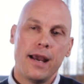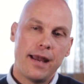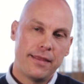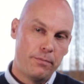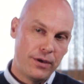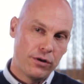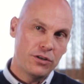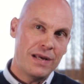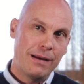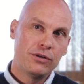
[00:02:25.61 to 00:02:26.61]
And then because
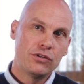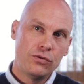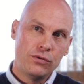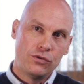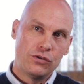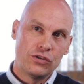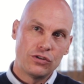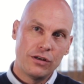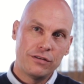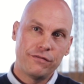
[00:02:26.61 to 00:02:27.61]
we're able to
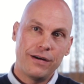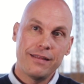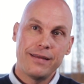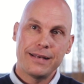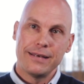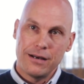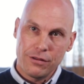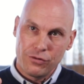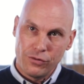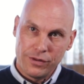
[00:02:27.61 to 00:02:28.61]
certify that now
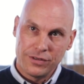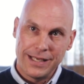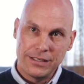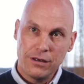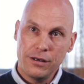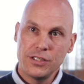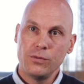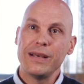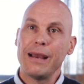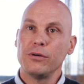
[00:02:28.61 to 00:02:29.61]
through this technology,
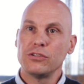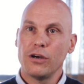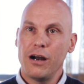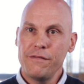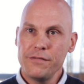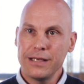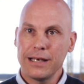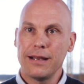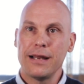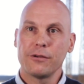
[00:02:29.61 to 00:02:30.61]
we're able to offer the
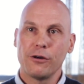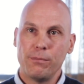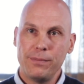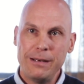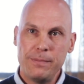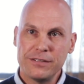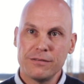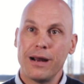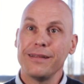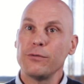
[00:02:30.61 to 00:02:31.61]
client complete peace of
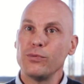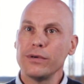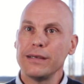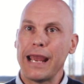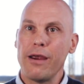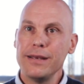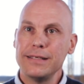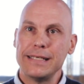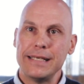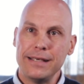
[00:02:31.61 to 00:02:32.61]
mind that will
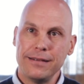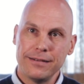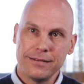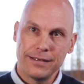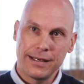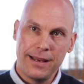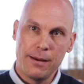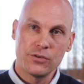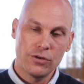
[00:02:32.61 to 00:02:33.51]
guarantee the claim.